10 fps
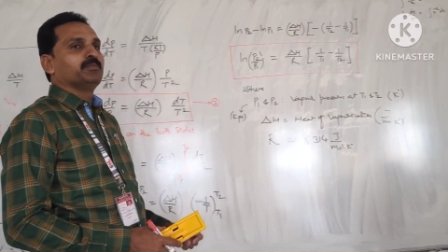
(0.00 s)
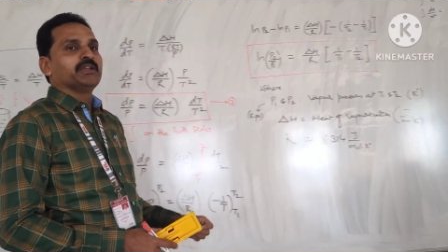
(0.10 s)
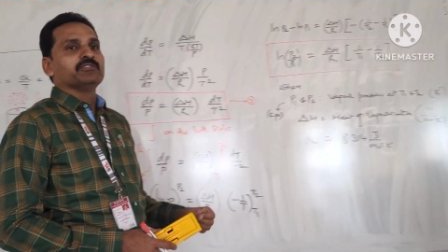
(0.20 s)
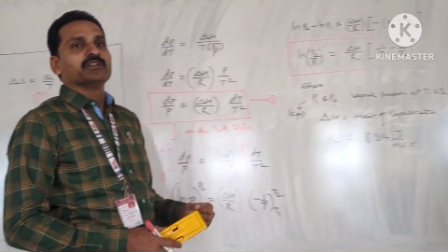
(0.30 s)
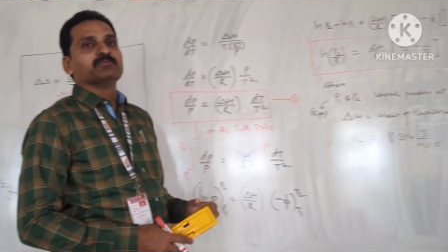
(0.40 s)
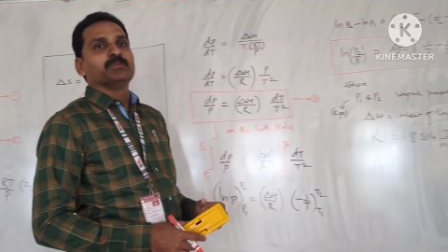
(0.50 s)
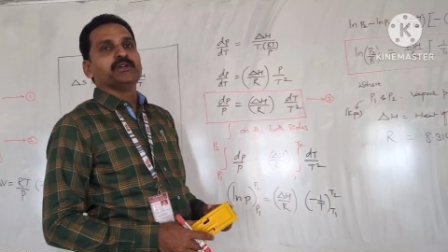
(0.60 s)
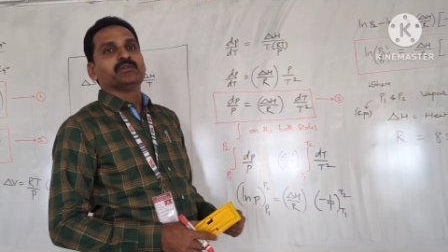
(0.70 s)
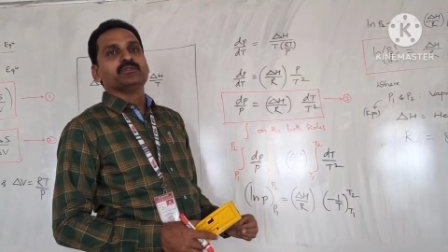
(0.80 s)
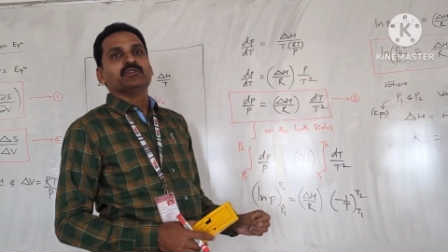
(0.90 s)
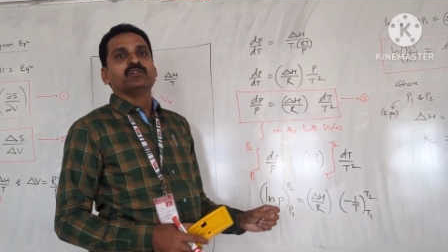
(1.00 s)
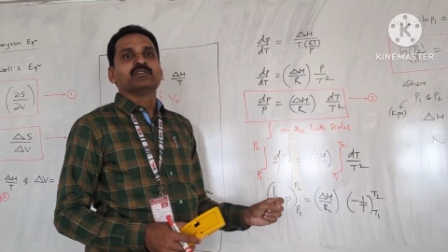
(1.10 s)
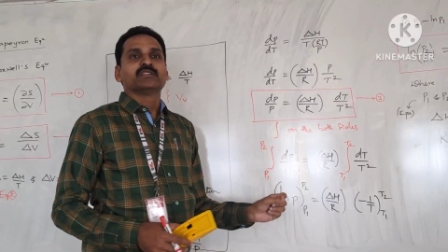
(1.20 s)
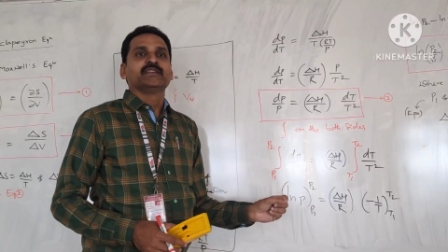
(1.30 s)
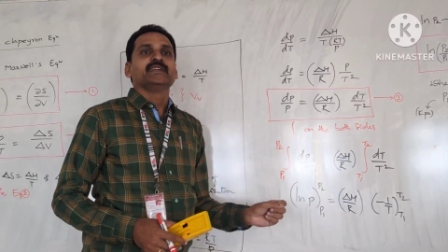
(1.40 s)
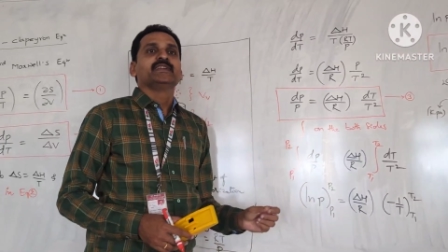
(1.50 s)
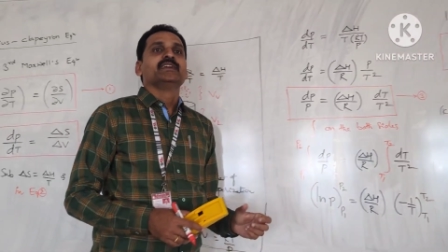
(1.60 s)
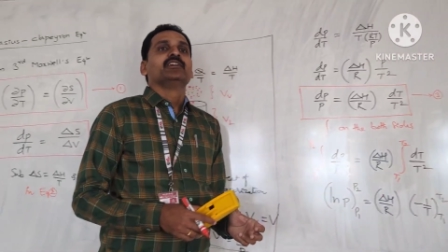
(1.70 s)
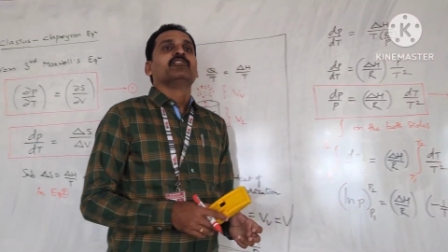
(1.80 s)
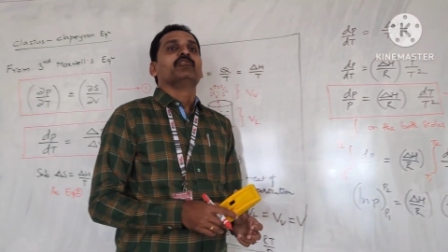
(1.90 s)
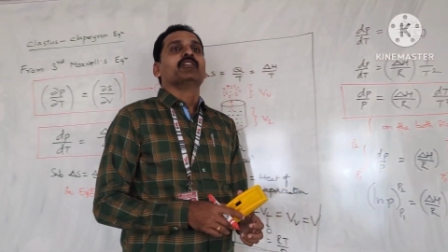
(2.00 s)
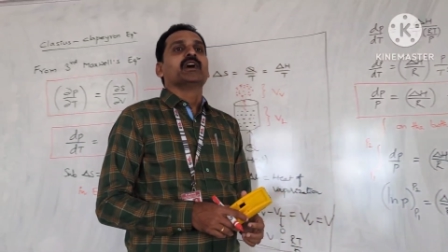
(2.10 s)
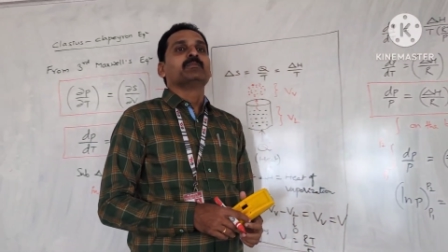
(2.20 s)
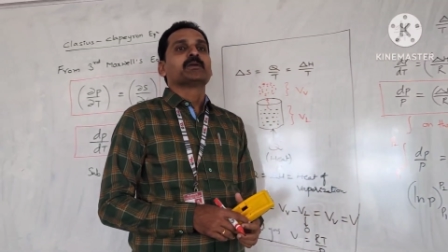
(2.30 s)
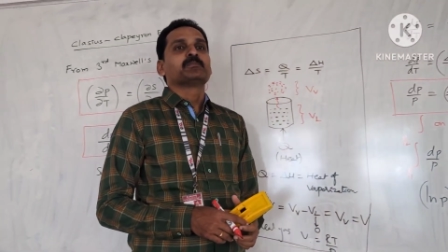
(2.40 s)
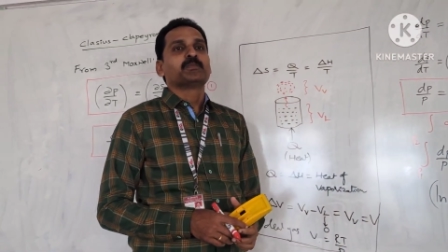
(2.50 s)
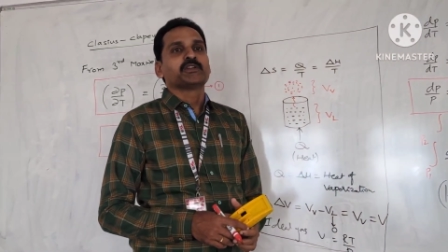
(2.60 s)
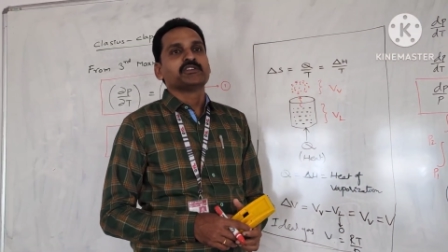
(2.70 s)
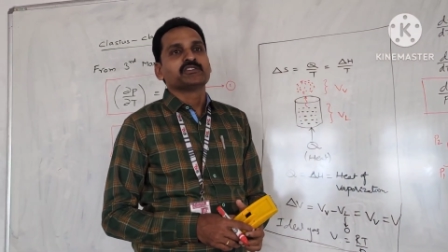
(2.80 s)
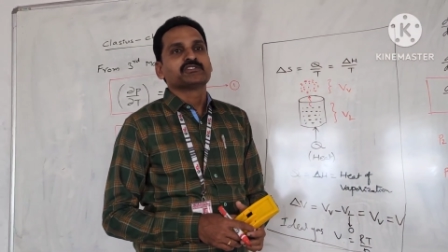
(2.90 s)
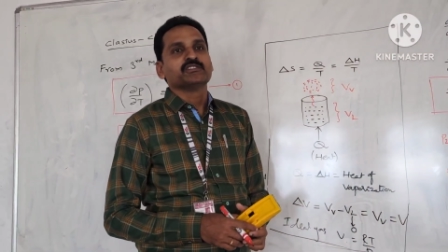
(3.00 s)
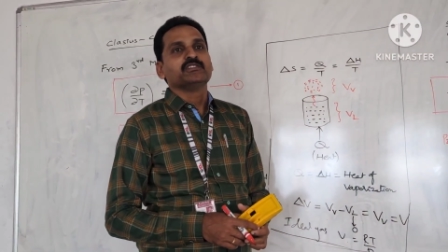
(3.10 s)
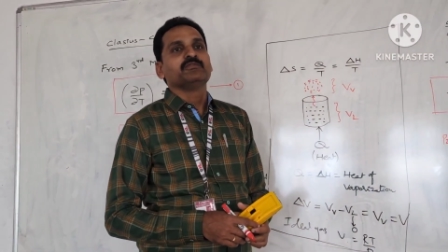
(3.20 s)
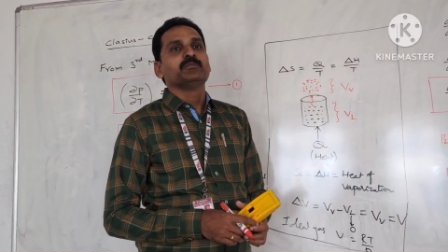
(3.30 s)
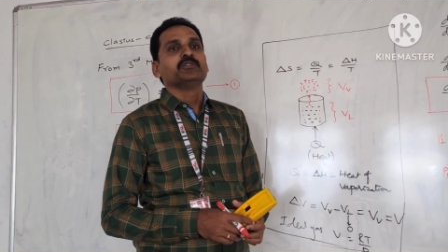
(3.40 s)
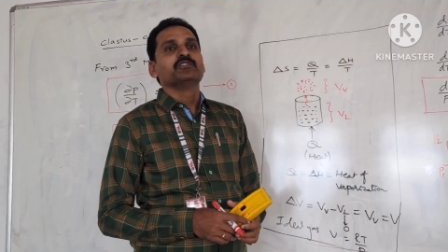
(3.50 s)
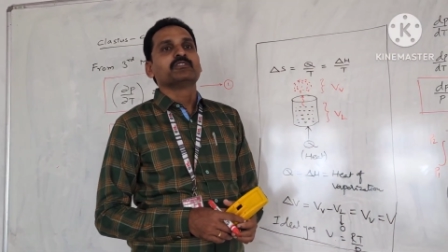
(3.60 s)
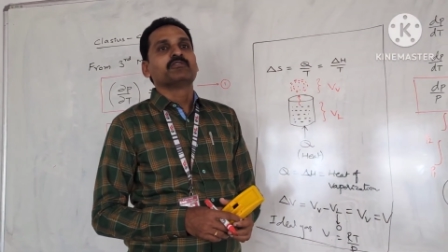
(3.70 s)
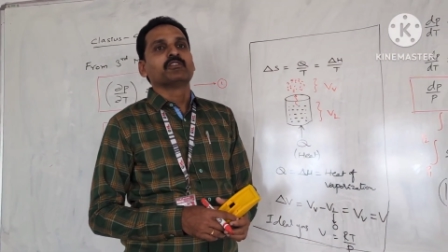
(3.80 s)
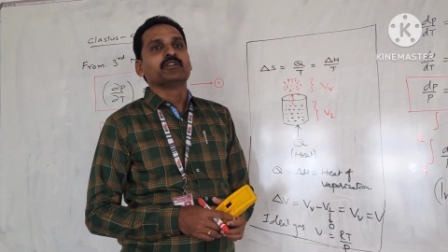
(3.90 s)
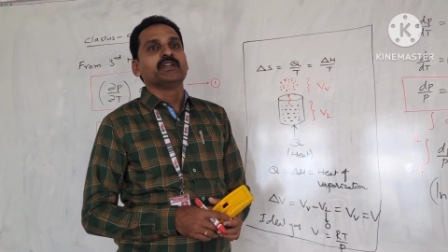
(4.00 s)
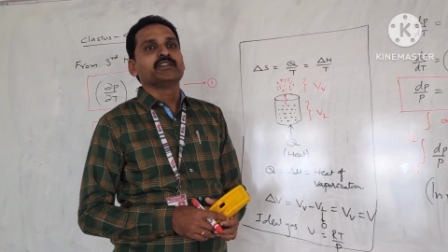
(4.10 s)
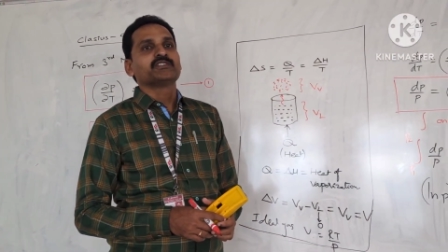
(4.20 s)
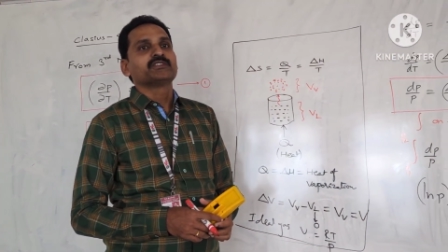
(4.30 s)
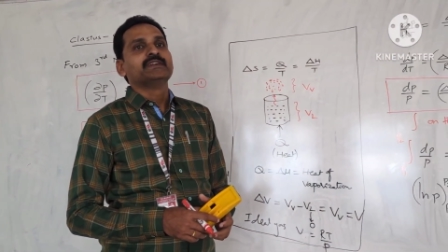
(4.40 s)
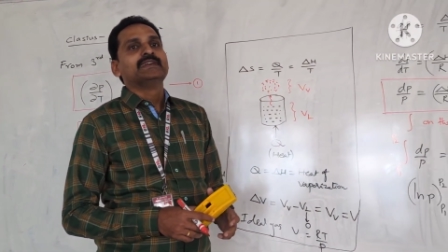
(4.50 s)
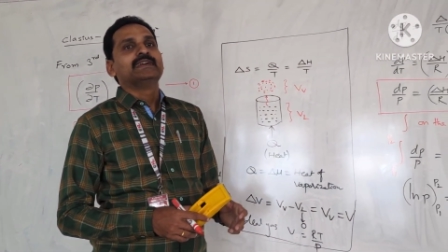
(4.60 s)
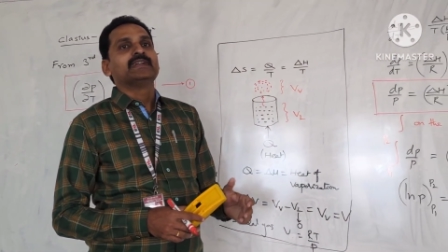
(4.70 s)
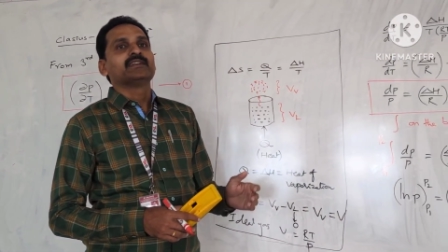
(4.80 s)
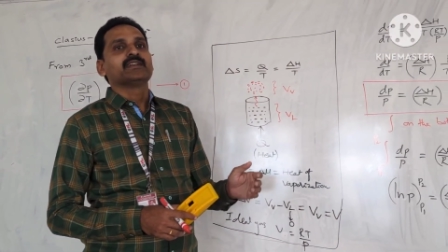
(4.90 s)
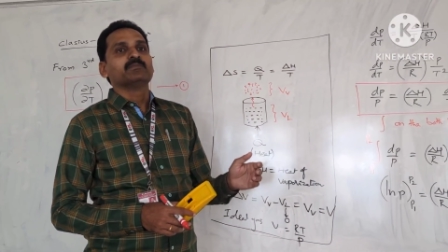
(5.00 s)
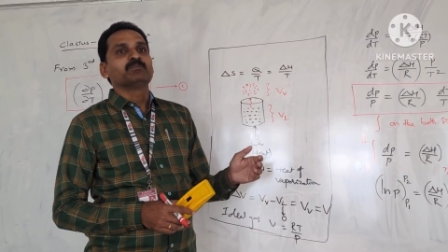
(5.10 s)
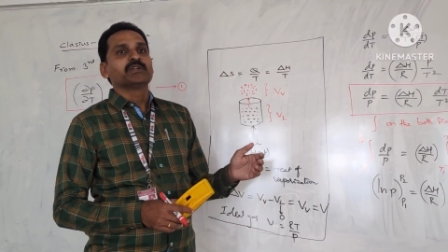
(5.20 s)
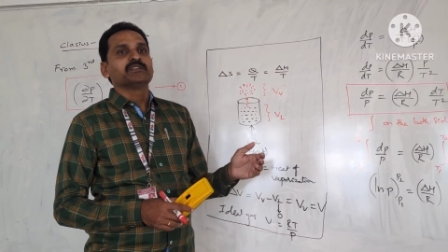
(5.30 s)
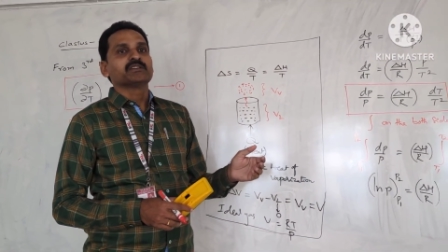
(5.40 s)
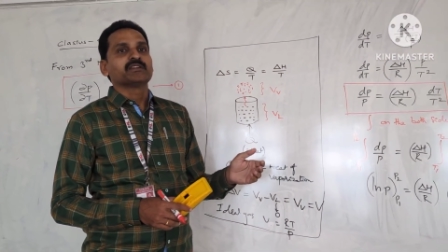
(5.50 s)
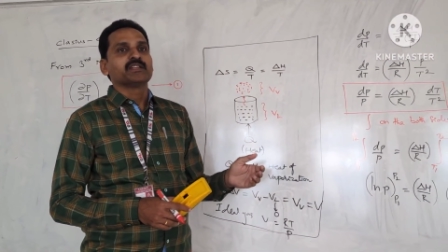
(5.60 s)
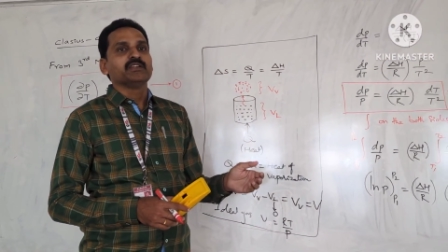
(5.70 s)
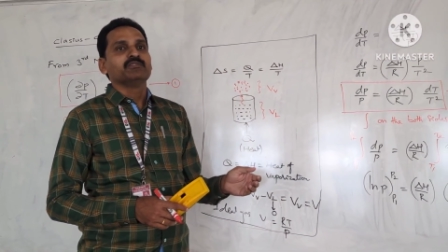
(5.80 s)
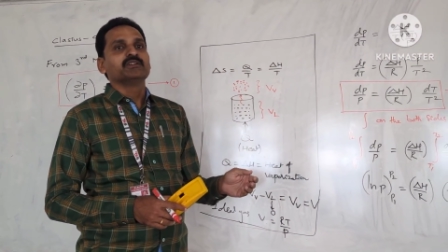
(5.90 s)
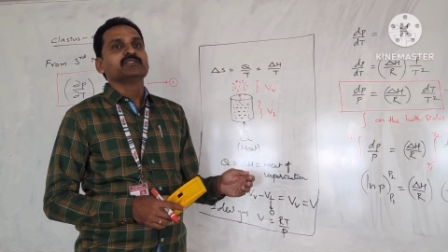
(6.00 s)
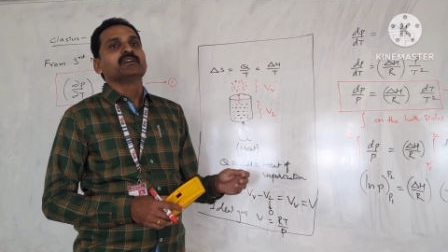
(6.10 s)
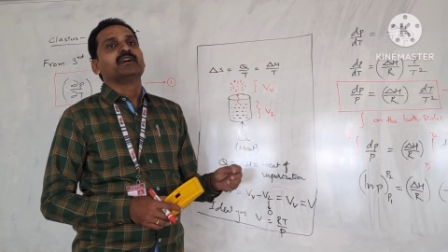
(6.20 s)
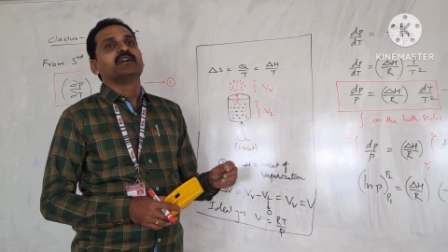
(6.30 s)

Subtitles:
P1, P2 are the vapor pressures of pure fluids at a temperature T1